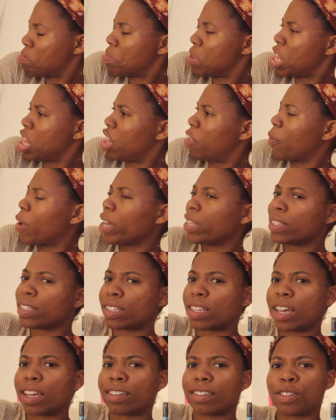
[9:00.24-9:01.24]
in the
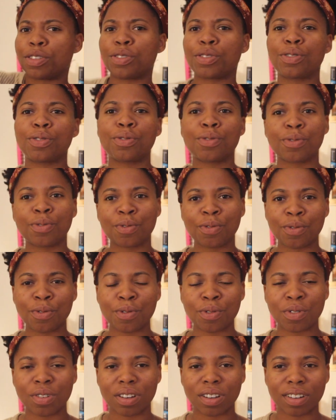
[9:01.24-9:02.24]
mindset
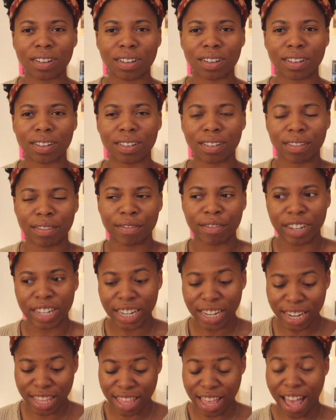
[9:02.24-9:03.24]
to
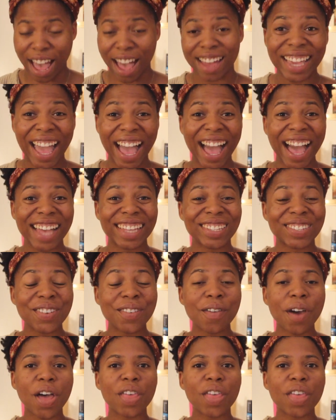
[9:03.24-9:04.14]
read that. Yeah, so